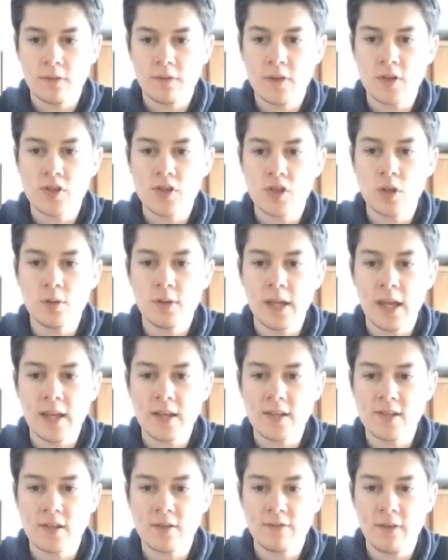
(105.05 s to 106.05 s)
of the two
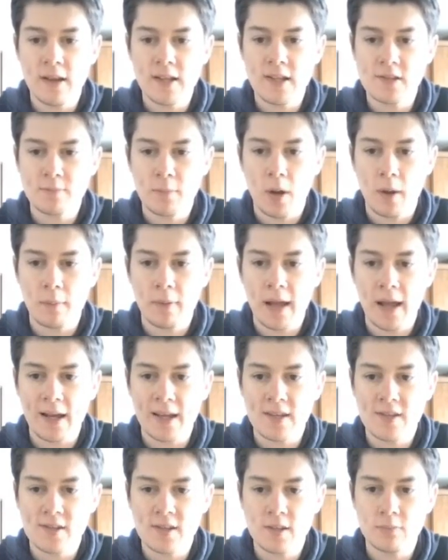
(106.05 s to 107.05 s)
kings' defense by
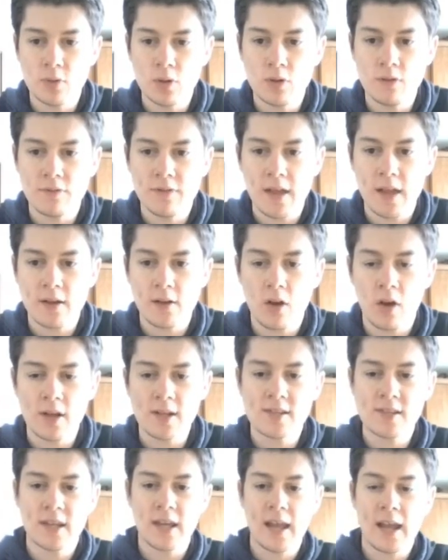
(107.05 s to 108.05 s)
black is to move their
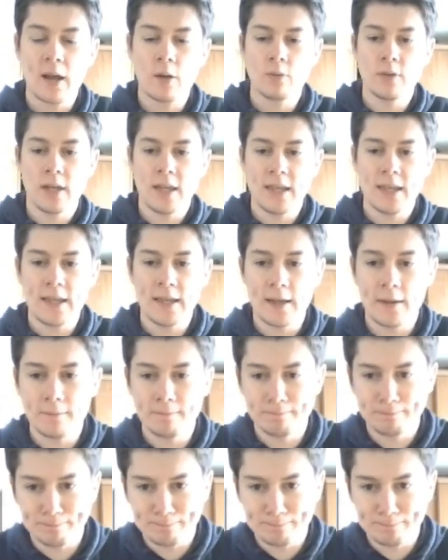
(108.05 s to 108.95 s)
knight out here.